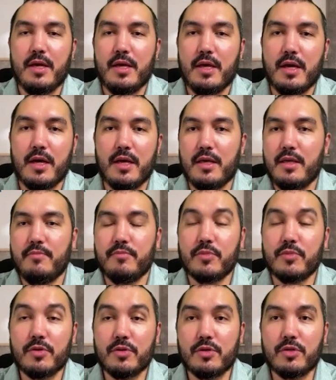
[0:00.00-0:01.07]
I am
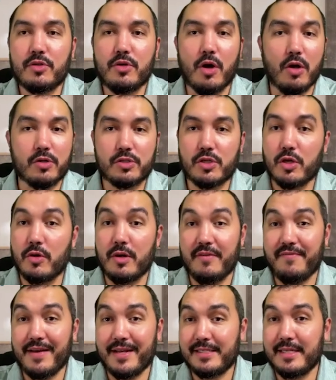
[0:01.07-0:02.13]
also
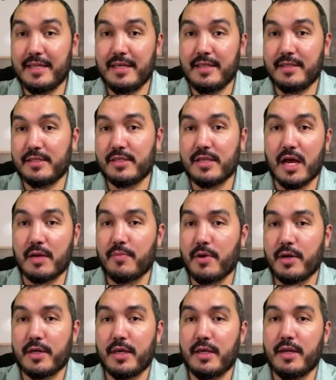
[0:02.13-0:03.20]
invested in the stock
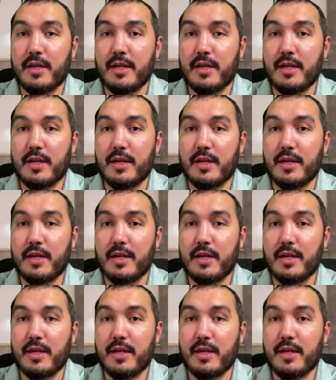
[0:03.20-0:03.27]
market.